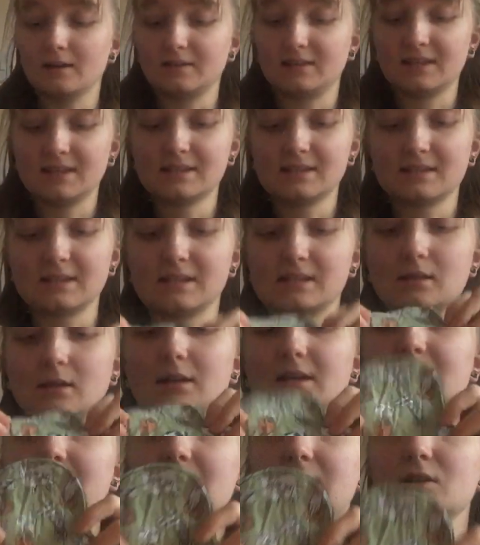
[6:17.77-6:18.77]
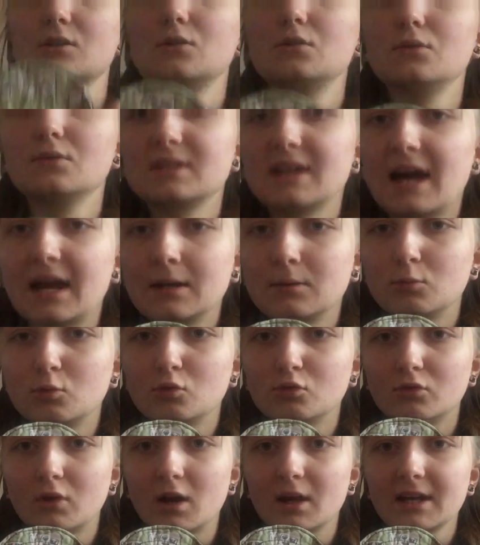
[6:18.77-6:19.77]
This design is called
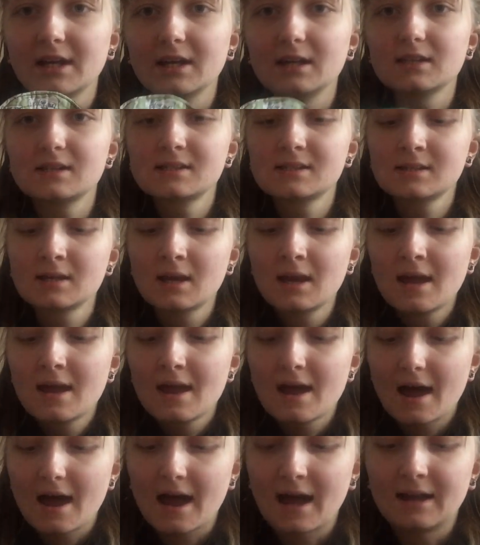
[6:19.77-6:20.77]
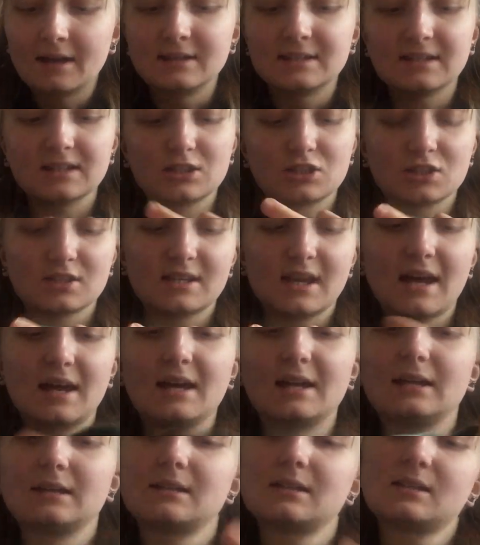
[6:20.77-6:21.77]
Animal Rights, and it just
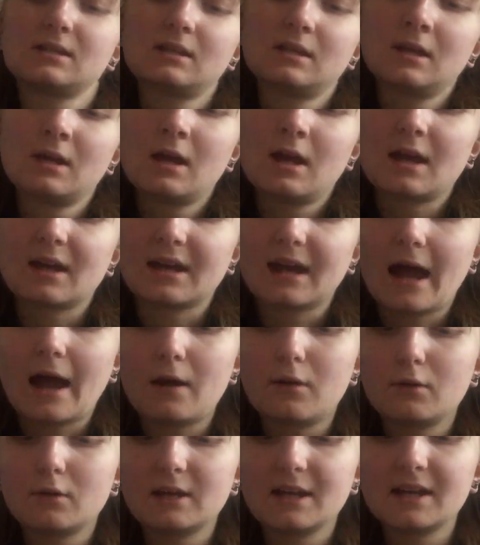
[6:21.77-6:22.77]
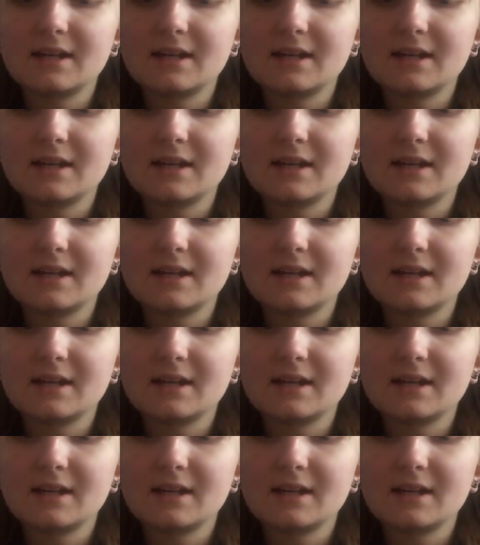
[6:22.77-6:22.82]
has a cow on